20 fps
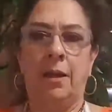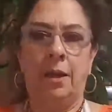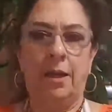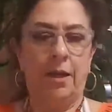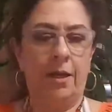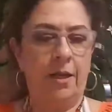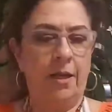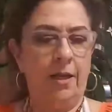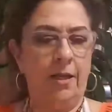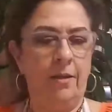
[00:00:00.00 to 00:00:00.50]

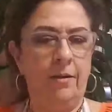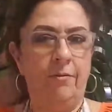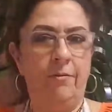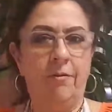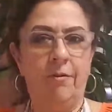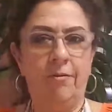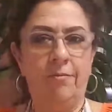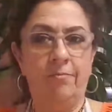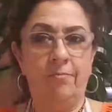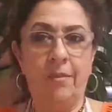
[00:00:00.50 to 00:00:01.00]
And
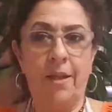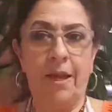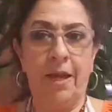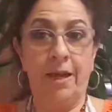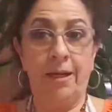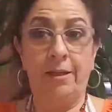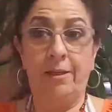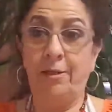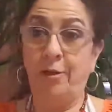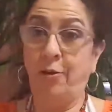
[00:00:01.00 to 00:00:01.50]

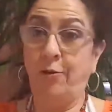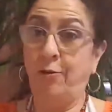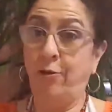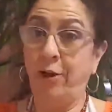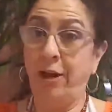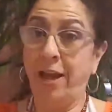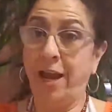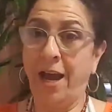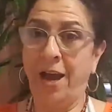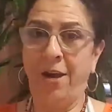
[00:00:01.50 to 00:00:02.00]
like, don't
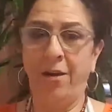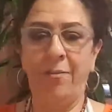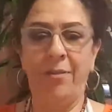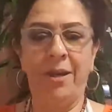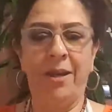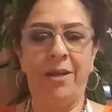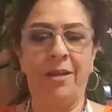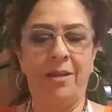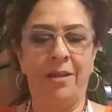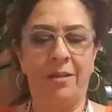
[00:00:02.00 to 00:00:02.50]
freak out,
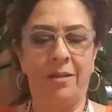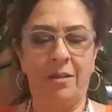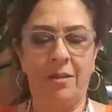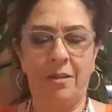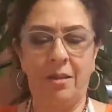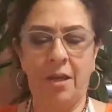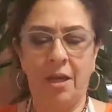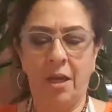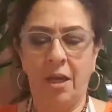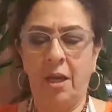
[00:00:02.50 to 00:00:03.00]

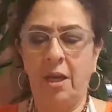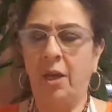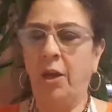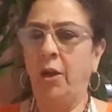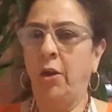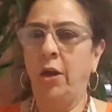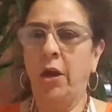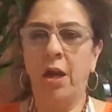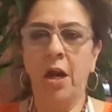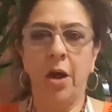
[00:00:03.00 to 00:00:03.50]
because
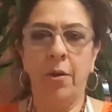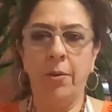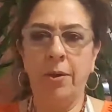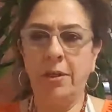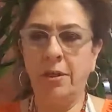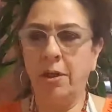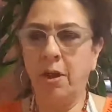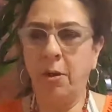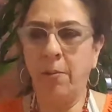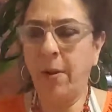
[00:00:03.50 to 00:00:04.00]
you can
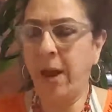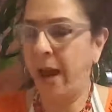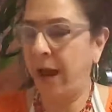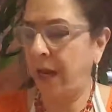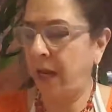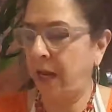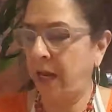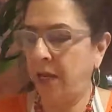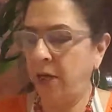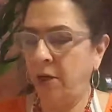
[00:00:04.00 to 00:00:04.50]
always go
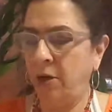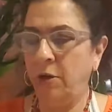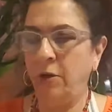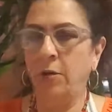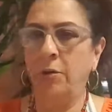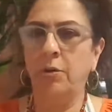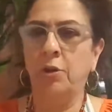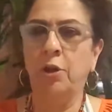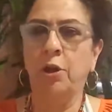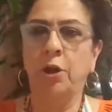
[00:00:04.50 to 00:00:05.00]
back and
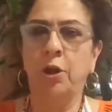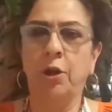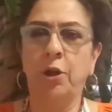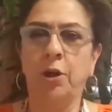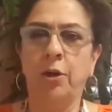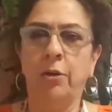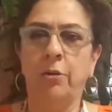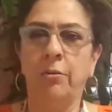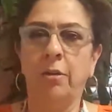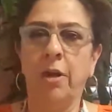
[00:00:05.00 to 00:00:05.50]
use your